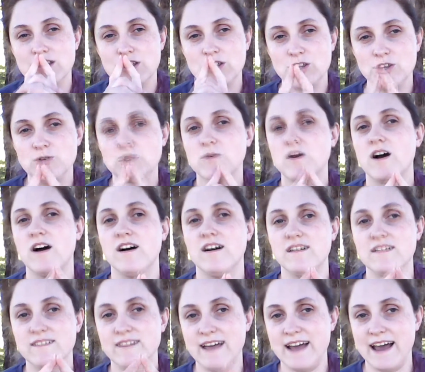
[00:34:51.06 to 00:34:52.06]
you
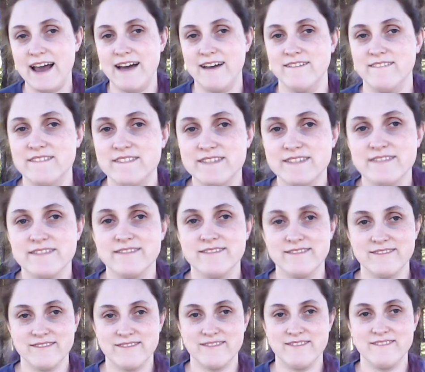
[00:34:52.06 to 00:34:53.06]
all have
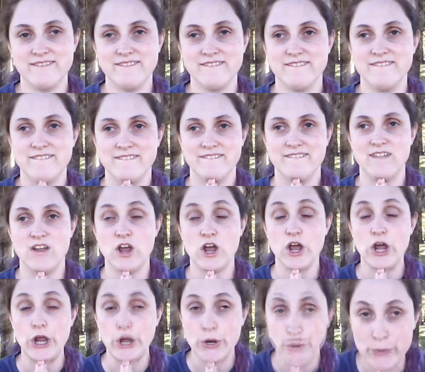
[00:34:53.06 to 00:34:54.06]

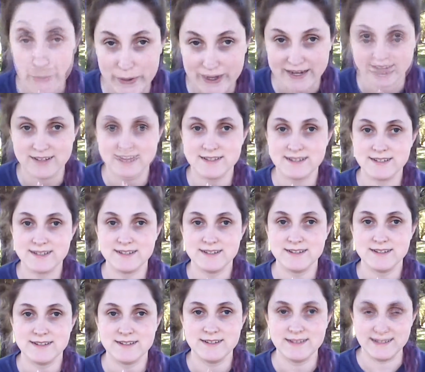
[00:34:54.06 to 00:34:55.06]
a great
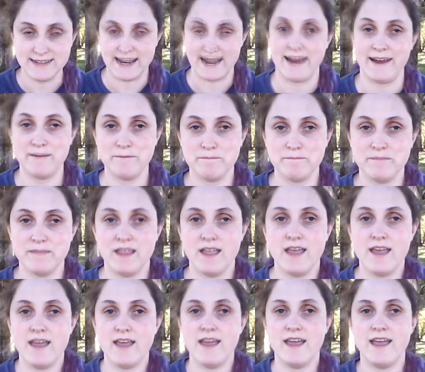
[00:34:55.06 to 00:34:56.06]
day.
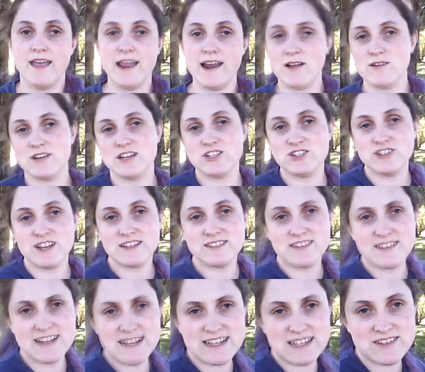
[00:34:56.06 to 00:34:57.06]
And I'll catch you guys
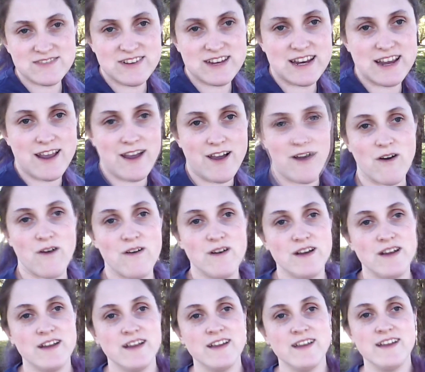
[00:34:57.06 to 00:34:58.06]
in the next video.
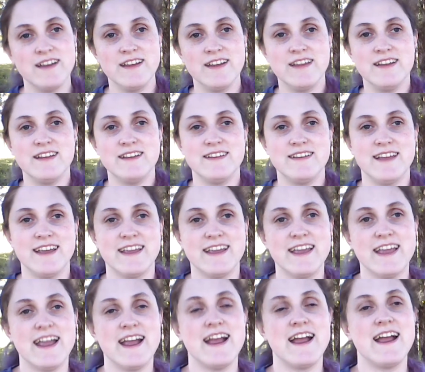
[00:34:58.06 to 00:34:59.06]
Take
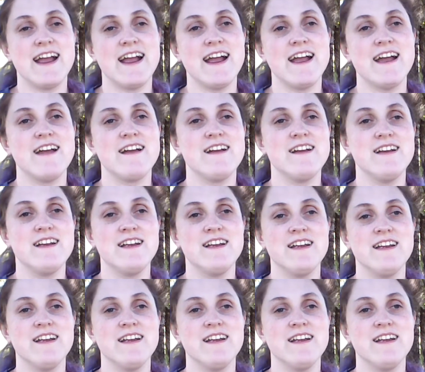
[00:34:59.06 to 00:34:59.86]
care.